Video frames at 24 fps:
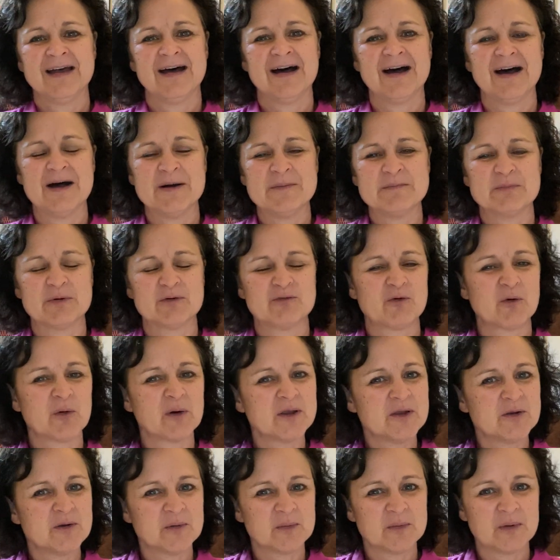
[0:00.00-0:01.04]
um, before
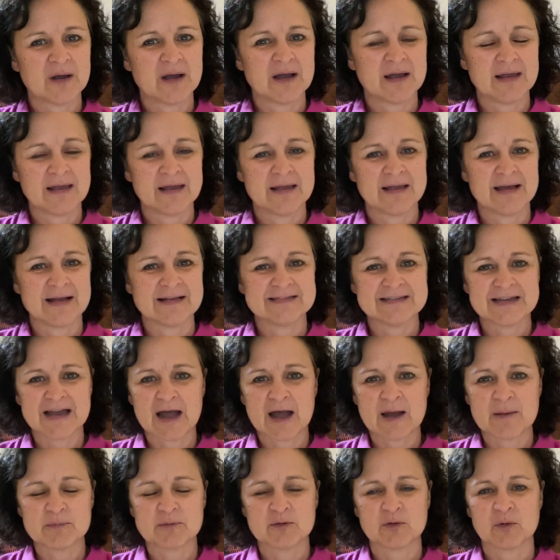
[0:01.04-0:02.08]
you
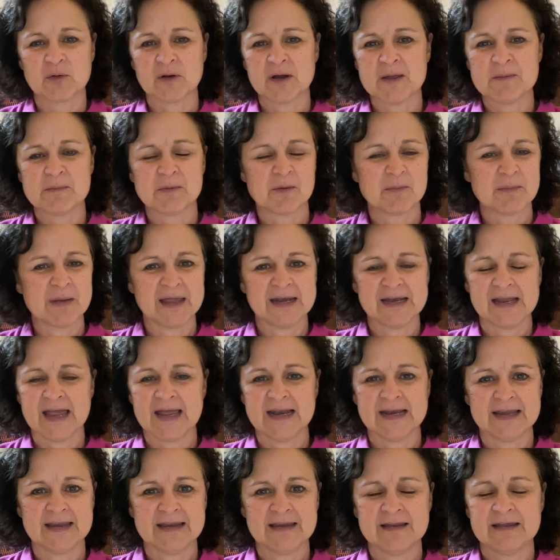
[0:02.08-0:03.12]
adopt or implement
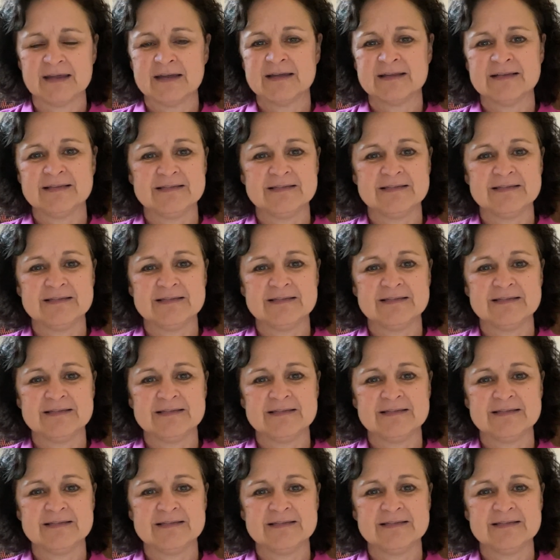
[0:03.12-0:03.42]
any